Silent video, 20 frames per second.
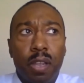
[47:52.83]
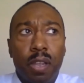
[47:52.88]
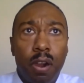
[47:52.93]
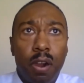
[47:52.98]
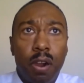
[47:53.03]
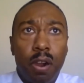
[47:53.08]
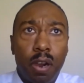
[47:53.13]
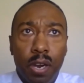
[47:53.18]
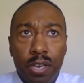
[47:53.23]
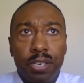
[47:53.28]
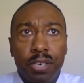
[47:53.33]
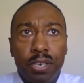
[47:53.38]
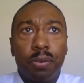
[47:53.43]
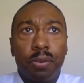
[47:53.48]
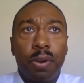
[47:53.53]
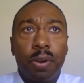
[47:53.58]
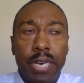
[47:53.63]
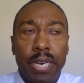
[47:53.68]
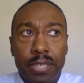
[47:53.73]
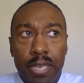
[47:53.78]
our
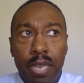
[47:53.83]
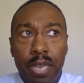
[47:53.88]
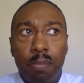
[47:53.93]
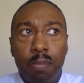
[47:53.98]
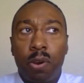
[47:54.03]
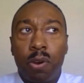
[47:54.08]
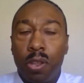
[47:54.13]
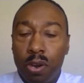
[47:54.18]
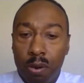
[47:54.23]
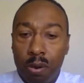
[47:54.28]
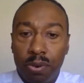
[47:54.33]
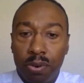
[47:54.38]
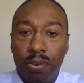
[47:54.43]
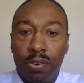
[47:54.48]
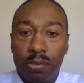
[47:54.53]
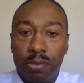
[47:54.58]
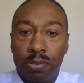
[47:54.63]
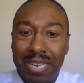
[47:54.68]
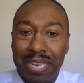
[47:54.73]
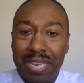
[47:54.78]
underwriting team or our
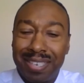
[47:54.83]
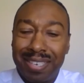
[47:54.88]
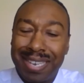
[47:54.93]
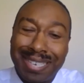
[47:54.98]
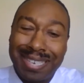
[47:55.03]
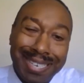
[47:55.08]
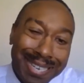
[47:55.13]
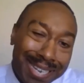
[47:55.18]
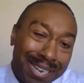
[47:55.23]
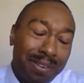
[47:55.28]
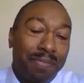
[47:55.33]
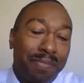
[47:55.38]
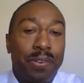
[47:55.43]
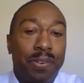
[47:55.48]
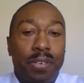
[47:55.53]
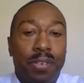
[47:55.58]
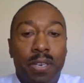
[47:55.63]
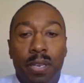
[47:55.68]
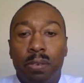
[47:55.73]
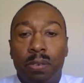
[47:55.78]
approvers may say, I don't
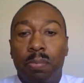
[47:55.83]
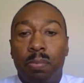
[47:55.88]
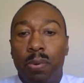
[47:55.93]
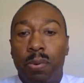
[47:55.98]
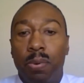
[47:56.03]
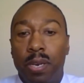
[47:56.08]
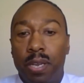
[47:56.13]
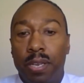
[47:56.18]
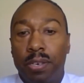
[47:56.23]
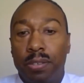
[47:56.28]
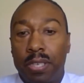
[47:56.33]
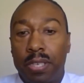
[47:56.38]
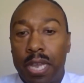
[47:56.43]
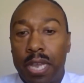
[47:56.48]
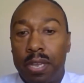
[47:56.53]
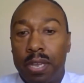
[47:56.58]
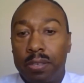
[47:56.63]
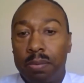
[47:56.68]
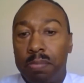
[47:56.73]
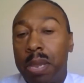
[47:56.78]
feel comfortable with
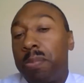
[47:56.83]
100,000.